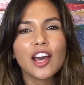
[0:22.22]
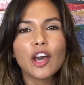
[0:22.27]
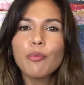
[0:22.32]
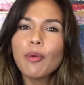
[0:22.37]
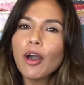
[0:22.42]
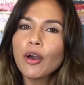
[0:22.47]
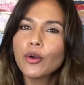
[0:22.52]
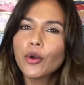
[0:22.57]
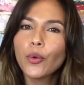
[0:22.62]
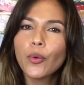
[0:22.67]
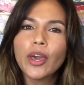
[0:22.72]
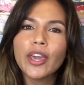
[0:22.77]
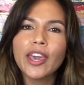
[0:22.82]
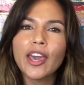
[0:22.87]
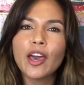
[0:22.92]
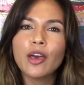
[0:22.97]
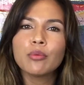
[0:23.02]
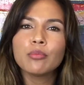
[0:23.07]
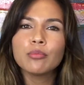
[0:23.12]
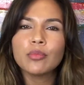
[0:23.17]
about who I
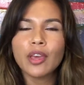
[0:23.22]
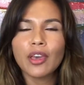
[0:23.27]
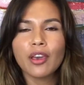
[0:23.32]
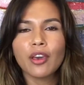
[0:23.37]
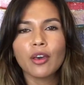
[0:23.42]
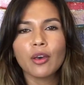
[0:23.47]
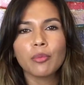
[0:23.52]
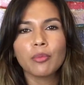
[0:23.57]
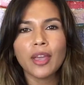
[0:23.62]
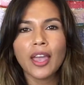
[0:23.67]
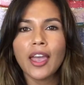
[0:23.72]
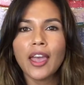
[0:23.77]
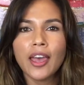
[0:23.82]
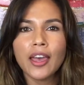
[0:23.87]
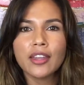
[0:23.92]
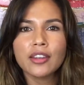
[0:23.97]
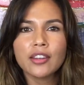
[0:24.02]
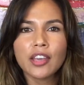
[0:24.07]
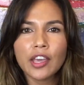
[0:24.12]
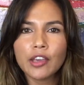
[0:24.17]
am,
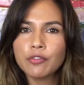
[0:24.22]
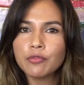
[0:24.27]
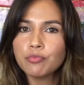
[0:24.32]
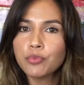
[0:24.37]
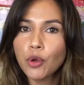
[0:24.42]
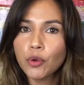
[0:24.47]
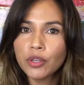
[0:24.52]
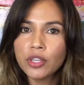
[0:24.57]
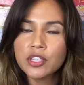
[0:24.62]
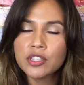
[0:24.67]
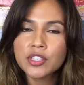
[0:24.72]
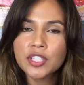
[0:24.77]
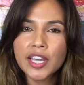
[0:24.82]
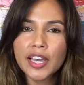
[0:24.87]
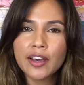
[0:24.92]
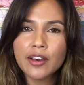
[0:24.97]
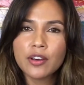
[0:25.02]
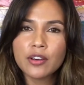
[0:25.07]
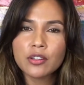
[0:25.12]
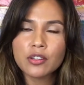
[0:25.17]
and I've broken
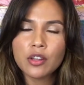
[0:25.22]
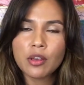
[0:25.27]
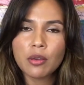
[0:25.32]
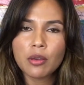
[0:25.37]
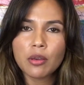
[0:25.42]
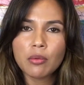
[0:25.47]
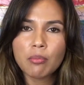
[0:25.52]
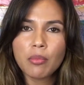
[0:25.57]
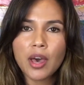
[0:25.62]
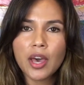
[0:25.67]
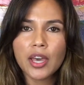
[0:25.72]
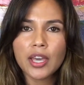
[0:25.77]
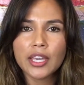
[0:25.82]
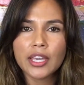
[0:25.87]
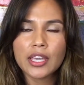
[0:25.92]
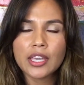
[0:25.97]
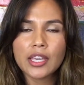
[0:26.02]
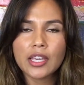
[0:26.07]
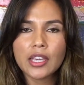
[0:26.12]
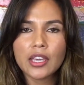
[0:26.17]
down
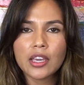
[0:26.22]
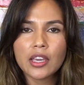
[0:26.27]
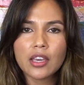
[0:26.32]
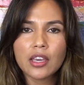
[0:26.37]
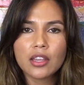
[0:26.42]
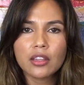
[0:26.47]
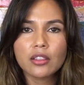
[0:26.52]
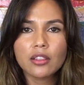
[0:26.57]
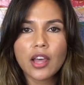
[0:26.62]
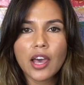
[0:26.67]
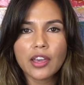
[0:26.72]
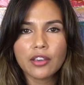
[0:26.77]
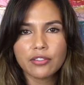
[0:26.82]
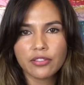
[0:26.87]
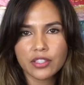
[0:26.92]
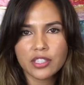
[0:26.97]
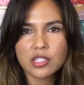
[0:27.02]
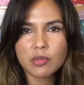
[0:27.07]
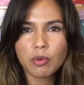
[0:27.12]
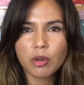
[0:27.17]
my
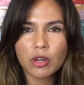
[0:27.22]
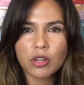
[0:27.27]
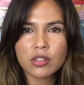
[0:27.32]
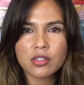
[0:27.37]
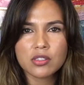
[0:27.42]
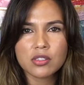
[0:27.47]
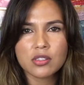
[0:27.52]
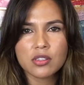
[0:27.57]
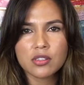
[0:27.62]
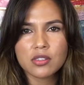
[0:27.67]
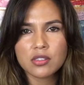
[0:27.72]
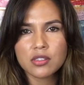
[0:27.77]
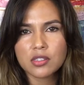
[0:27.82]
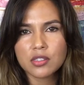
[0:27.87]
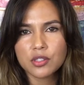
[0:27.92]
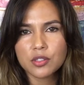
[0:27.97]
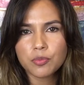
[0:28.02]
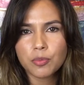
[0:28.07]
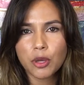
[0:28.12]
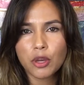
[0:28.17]
life experiences
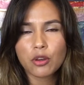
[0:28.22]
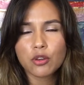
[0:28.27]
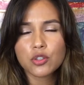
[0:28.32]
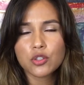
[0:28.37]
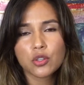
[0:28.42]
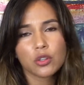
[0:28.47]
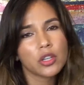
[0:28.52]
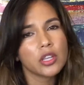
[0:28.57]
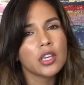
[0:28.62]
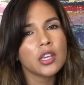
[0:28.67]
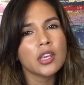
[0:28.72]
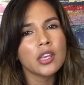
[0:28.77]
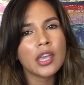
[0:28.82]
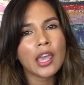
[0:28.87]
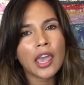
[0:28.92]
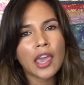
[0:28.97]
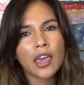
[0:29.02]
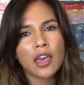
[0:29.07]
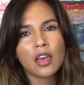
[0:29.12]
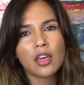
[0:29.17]

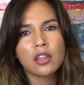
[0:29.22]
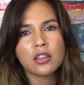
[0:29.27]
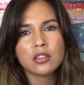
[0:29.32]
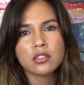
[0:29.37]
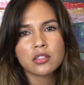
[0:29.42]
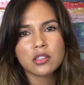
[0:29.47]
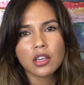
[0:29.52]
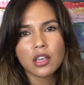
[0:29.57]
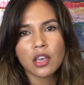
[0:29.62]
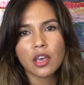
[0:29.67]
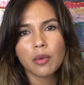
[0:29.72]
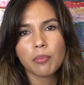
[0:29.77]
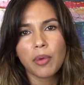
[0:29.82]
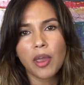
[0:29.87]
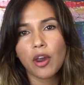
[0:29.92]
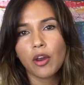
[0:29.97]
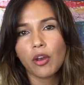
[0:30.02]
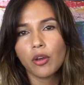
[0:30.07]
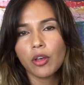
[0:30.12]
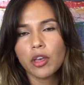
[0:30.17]
spiritually and
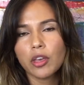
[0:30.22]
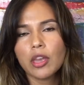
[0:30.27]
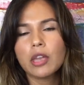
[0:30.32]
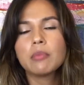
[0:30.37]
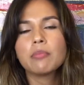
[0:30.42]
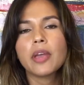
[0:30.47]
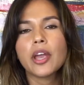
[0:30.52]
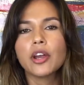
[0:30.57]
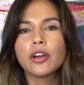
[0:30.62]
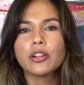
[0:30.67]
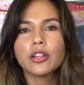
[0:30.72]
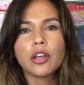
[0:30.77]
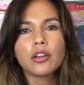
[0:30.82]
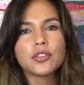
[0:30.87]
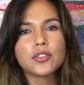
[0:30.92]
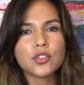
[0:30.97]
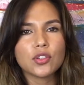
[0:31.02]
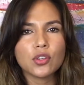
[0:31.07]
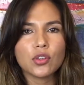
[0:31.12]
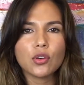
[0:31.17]
in parallel
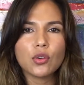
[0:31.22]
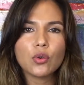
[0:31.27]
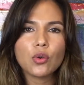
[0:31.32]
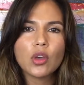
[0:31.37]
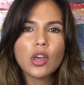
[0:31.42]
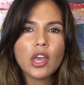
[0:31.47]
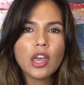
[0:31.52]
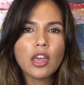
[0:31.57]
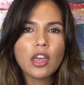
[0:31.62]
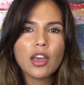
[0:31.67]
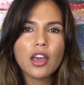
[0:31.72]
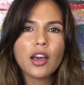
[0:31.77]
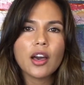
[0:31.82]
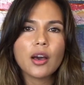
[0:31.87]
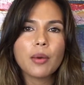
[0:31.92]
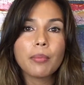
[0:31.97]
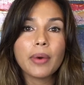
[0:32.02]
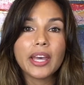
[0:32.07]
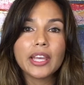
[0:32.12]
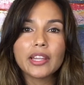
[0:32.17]
to
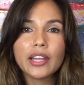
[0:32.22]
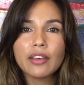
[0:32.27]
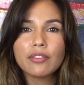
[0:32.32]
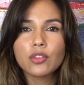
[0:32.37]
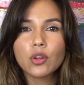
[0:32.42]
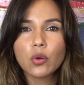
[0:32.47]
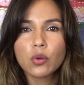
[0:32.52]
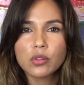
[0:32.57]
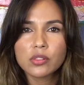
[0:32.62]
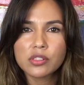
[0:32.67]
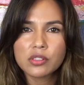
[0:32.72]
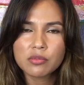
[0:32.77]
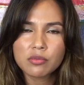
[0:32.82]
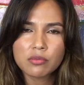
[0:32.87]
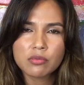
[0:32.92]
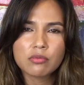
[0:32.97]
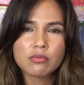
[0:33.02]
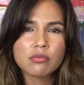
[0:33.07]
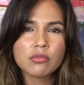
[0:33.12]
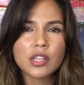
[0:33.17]
my life goals
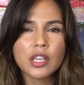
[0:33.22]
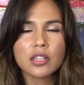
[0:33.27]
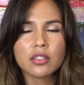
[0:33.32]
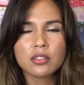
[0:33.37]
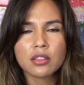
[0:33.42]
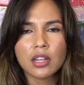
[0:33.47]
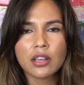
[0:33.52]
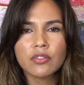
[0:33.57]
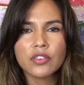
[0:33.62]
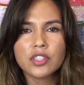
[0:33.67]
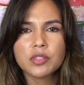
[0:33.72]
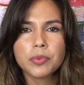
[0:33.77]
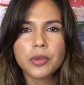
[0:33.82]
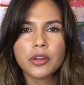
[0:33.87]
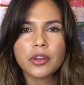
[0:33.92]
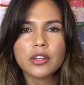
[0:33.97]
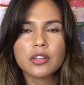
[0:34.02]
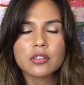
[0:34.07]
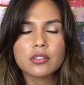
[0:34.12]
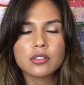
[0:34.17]
and things that I've
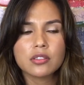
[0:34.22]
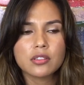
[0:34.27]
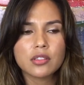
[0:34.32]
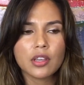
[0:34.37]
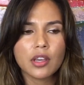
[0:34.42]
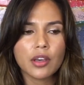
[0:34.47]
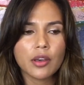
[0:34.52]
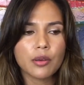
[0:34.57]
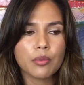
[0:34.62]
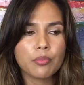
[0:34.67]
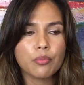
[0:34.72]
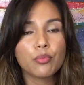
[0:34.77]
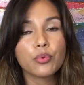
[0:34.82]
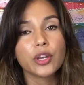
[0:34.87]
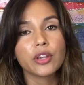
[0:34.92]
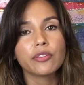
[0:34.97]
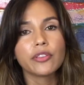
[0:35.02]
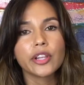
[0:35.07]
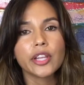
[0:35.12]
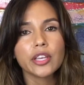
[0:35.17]
experienced
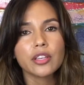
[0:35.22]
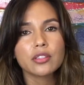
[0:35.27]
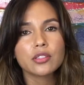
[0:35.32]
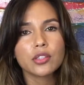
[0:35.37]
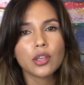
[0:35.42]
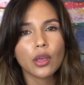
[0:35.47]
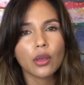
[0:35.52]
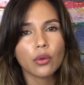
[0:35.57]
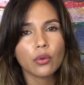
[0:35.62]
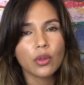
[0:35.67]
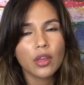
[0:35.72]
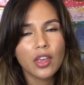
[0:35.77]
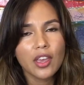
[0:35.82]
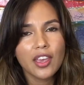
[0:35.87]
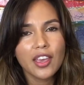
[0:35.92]
briefly. So